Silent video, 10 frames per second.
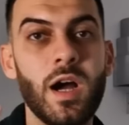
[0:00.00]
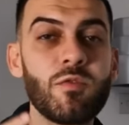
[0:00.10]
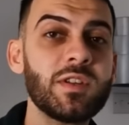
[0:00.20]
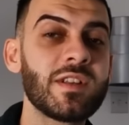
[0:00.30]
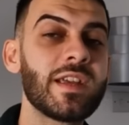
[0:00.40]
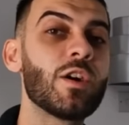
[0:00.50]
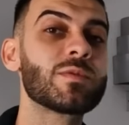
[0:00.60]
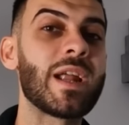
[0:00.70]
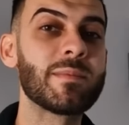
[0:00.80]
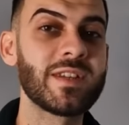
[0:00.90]
I recently helped
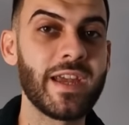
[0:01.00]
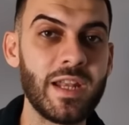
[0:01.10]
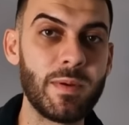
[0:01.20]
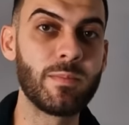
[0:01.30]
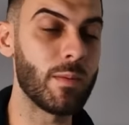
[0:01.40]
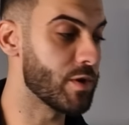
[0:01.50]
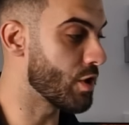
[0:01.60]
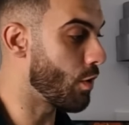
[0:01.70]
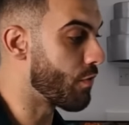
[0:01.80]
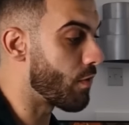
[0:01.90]
an Amazon KDP
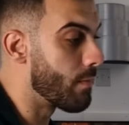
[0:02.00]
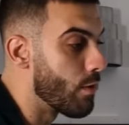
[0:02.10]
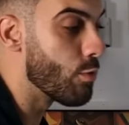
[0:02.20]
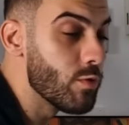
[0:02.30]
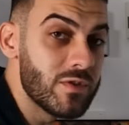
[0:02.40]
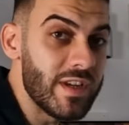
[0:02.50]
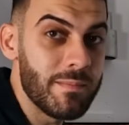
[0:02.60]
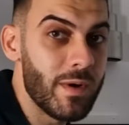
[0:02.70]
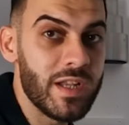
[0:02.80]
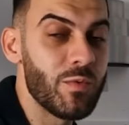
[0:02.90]
publisher go from
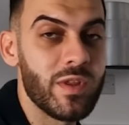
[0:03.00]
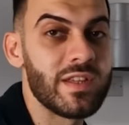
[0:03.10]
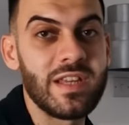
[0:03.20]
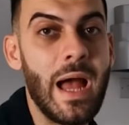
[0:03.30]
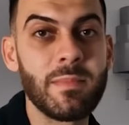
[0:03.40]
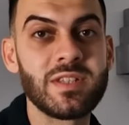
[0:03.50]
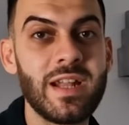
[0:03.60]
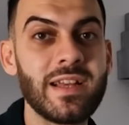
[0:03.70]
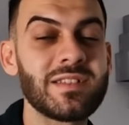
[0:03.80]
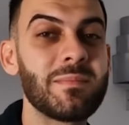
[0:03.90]
losing money with his Amazon
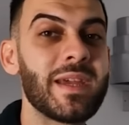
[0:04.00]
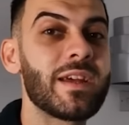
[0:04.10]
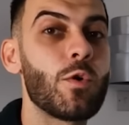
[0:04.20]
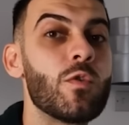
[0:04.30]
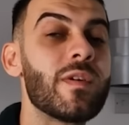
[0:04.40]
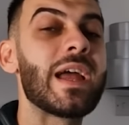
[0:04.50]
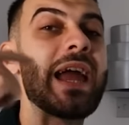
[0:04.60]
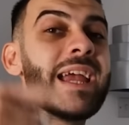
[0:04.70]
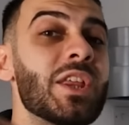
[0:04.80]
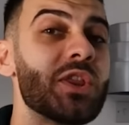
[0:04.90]
ads to making over
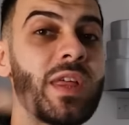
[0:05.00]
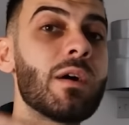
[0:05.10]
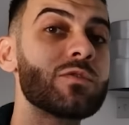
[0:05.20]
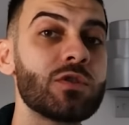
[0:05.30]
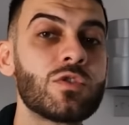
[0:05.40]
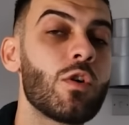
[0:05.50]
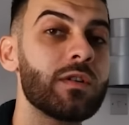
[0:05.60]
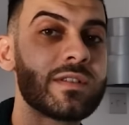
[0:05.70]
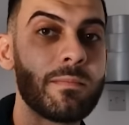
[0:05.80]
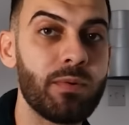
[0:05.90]

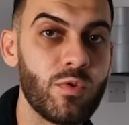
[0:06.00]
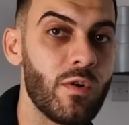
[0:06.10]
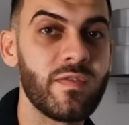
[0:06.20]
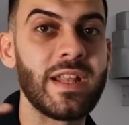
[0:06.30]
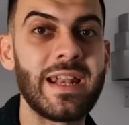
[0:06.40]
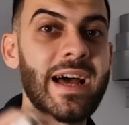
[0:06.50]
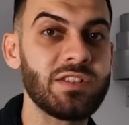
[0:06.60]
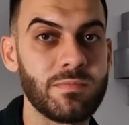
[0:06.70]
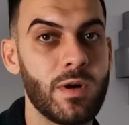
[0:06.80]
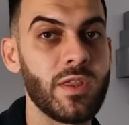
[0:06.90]
$8,000 in profit
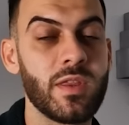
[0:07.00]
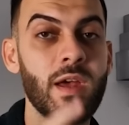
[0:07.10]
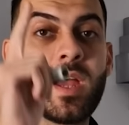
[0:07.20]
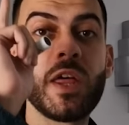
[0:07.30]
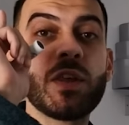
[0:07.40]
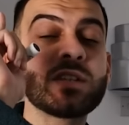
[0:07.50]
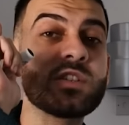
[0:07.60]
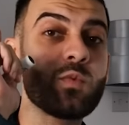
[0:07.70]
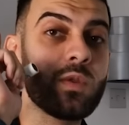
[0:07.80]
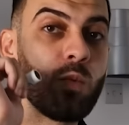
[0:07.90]
last month. This
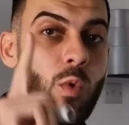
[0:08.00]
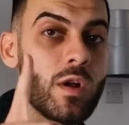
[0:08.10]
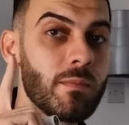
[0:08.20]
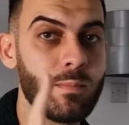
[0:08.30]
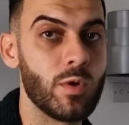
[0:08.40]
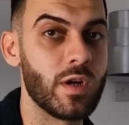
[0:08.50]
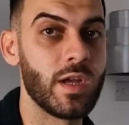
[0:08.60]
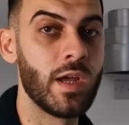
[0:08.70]
is with one book.